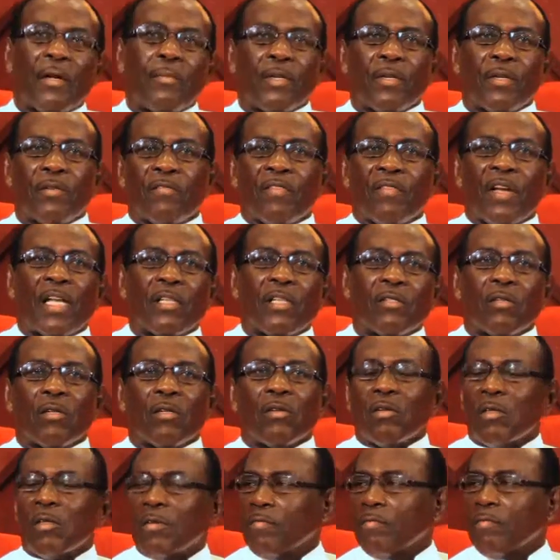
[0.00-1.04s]
at the value a
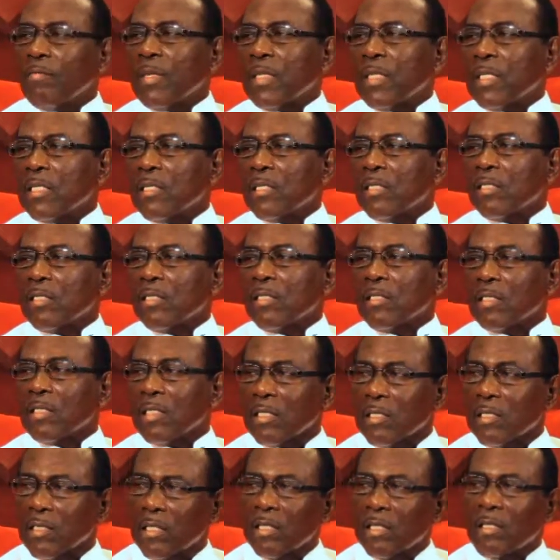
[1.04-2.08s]
lot of money, mm -hmm. as I
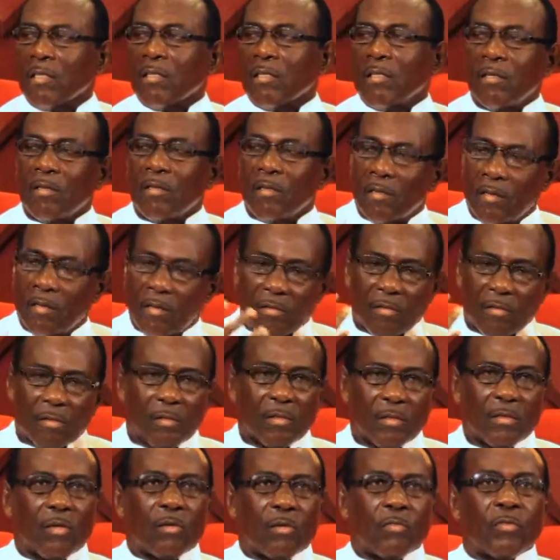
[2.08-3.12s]
mm-hmm. say.
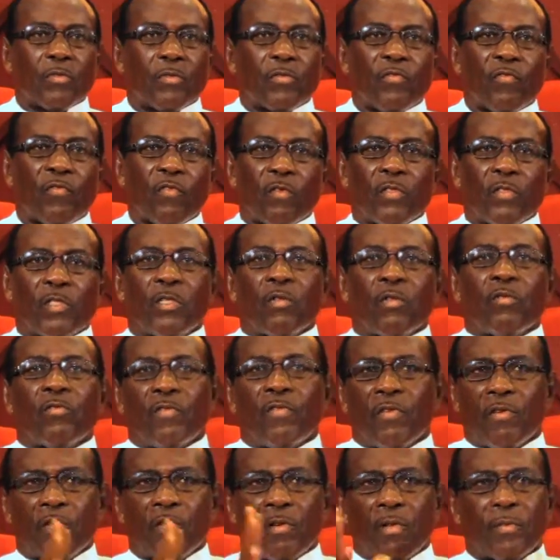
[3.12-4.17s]
It was almost 40,
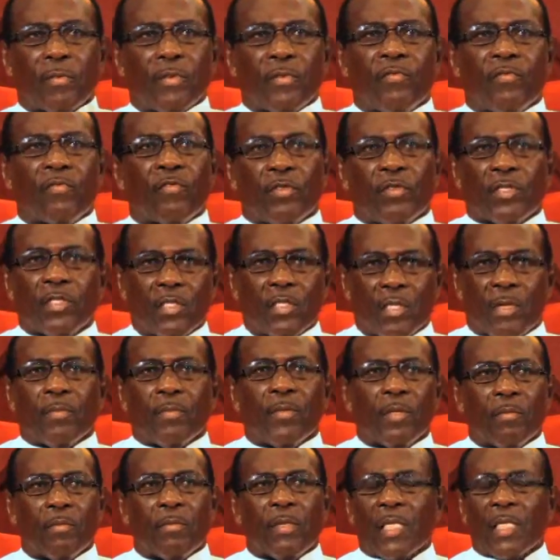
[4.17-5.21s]
overall about 40
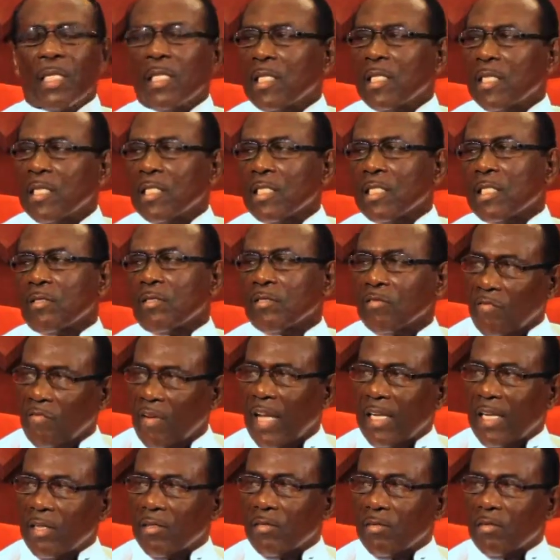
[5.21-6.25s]
something million dollars of
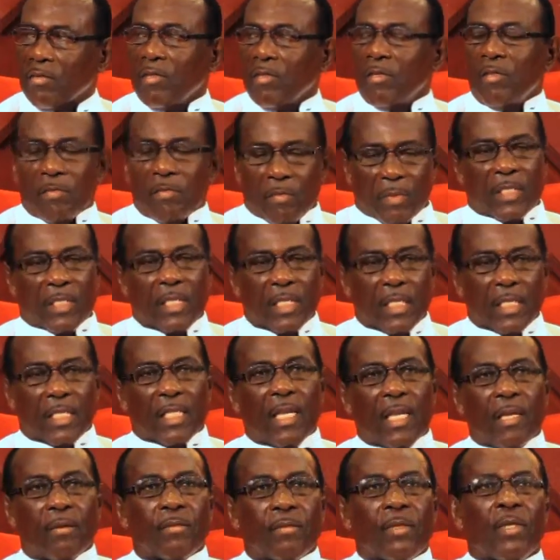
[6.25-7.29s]
value but at the
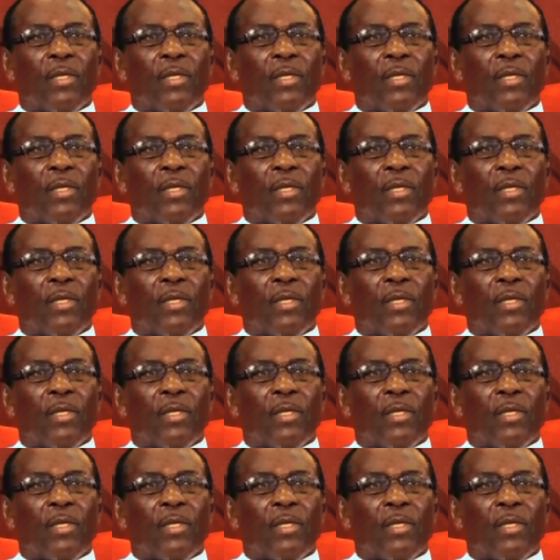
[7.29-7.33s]
time.